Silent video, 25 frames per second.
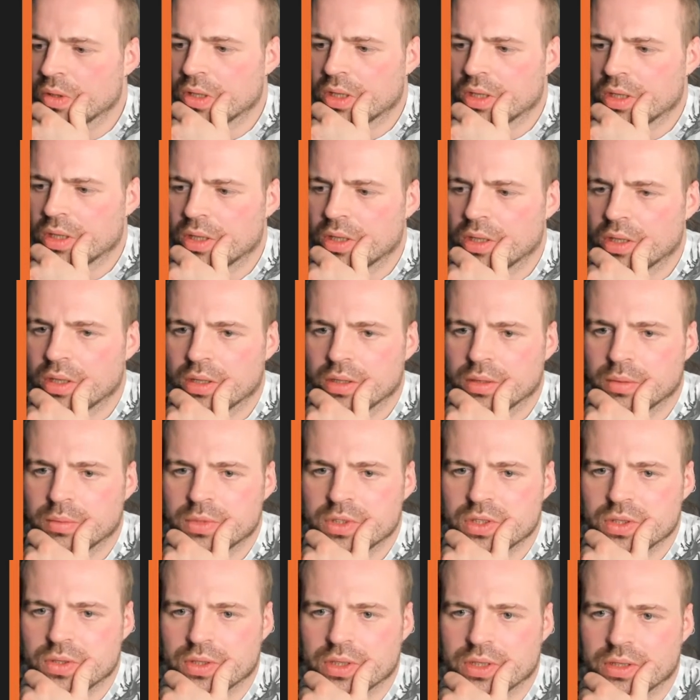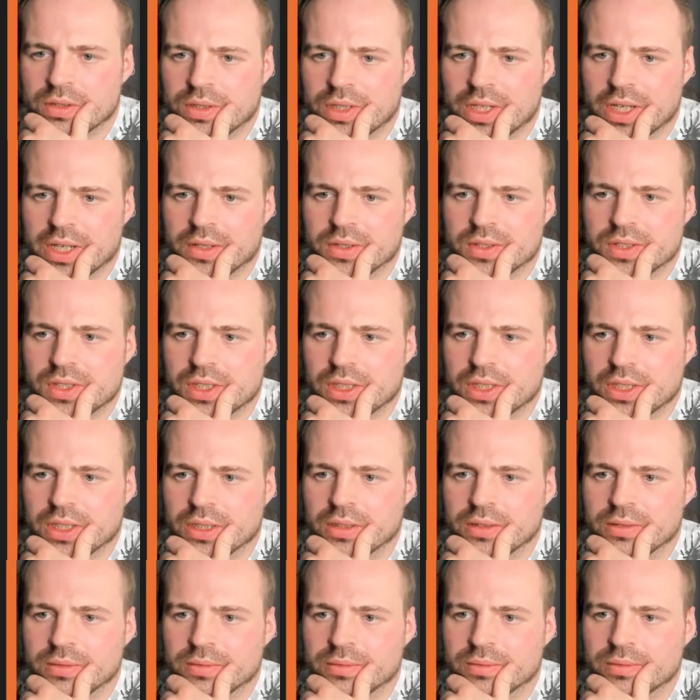Let me turn, yeah, you see here,
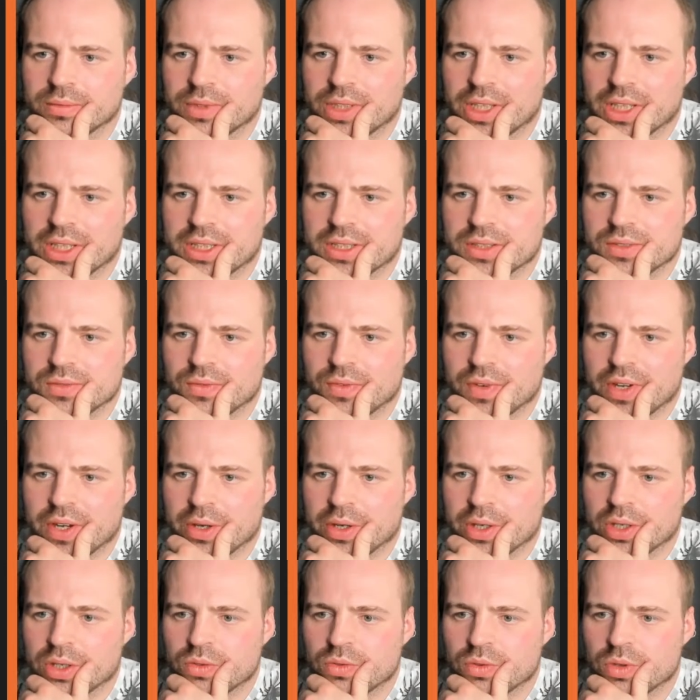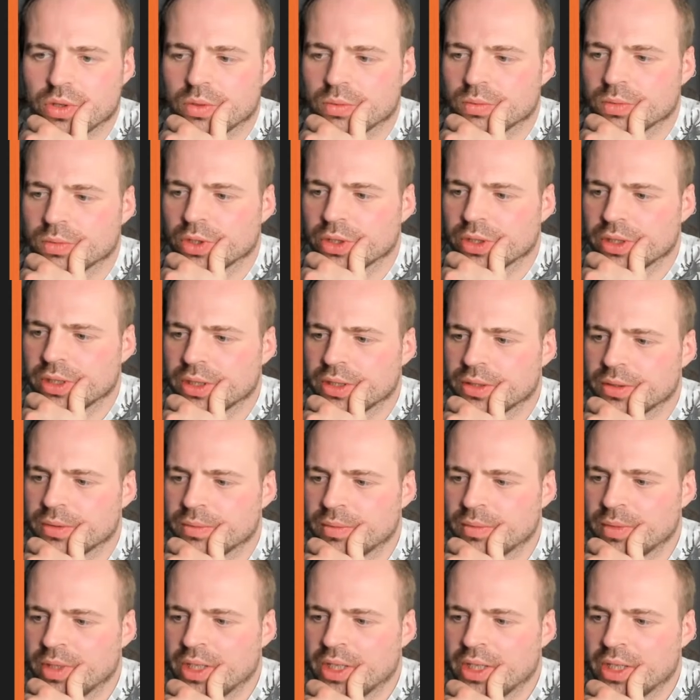get this very chrome look.
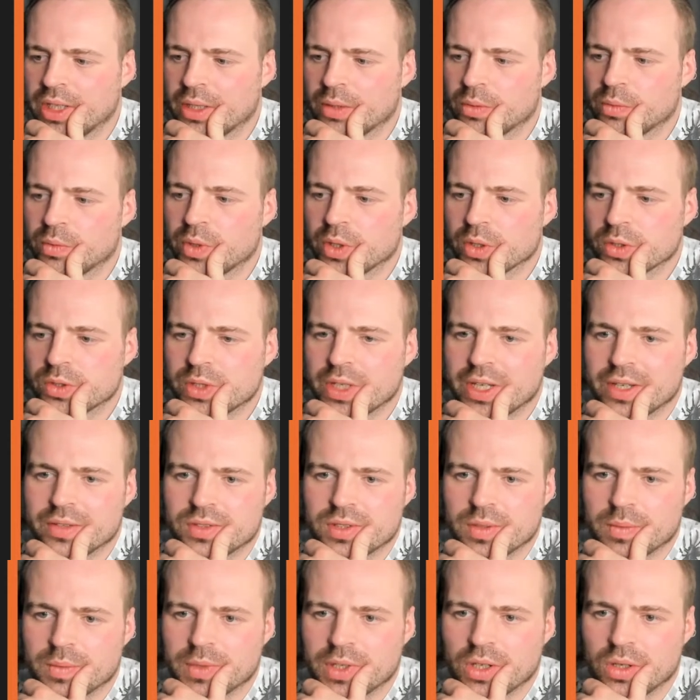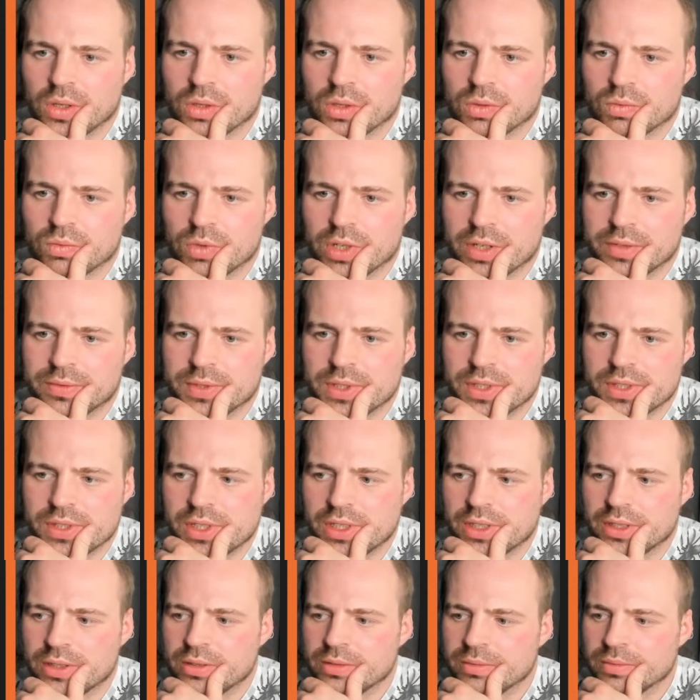We also have something called roughness
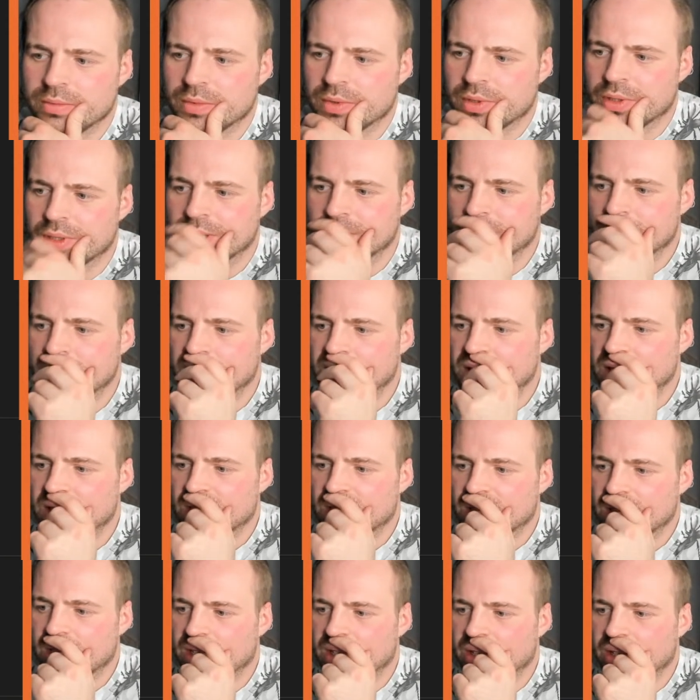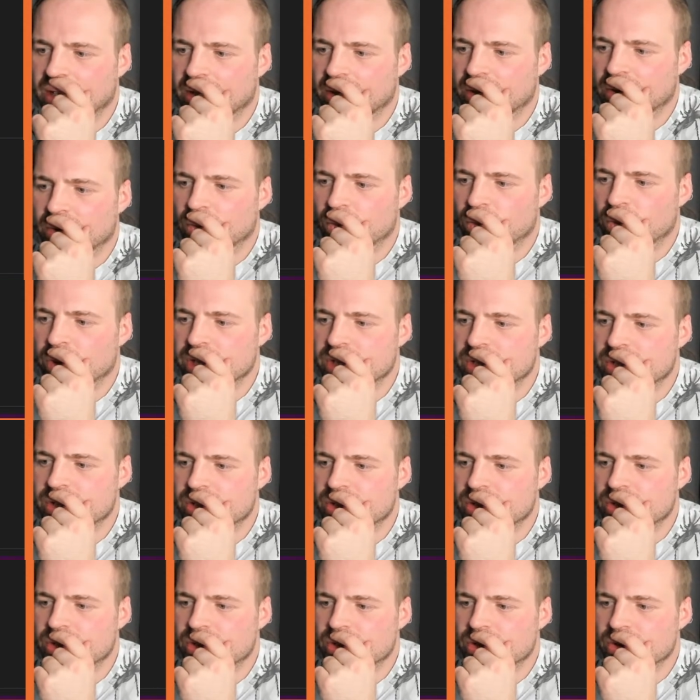here,
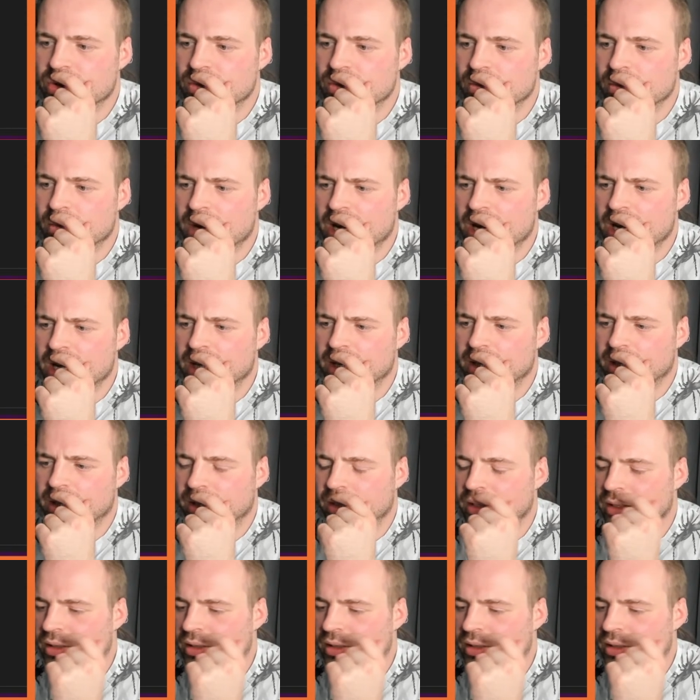which my